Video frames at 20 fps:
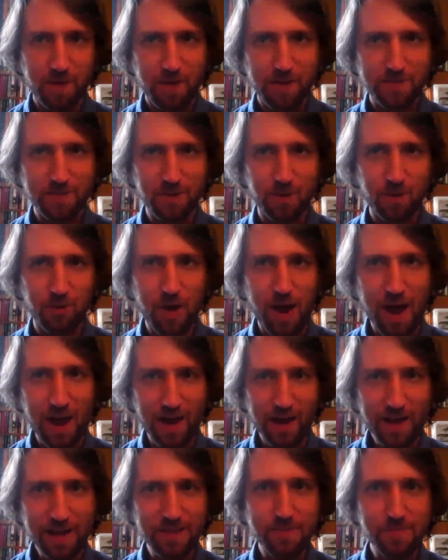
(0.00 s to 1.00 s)
So I
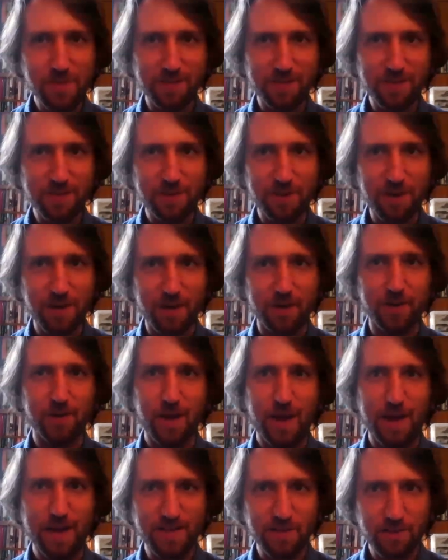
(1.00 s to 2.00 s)
had the material.
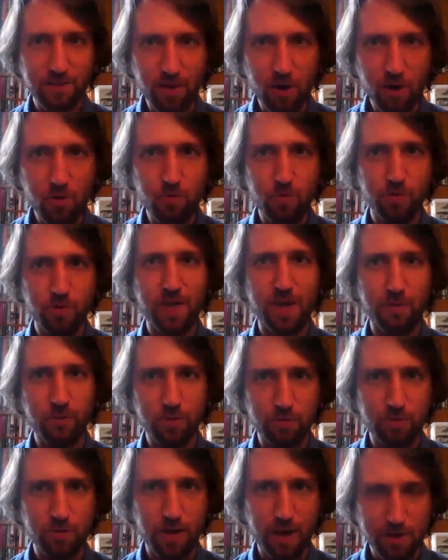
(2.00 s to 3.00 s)
I knew what I
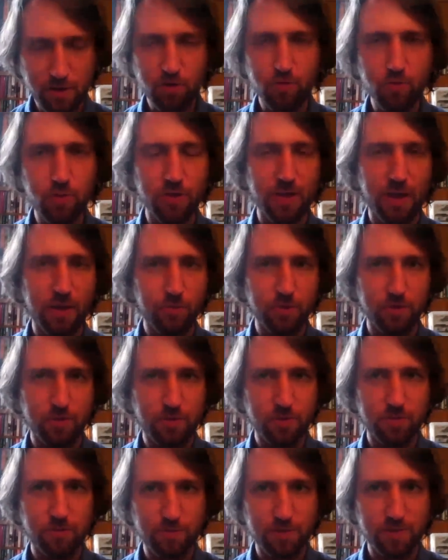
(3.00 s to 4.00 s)
wanted
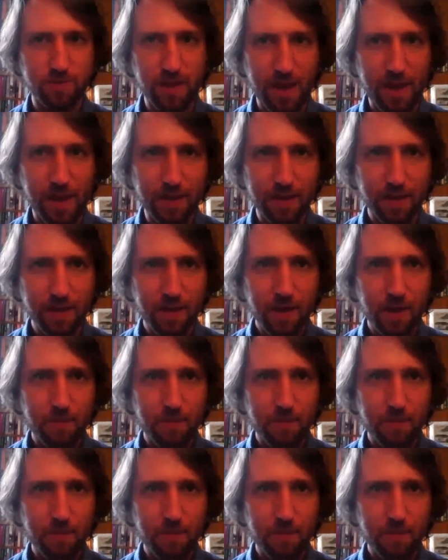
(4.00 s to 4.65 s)
to say,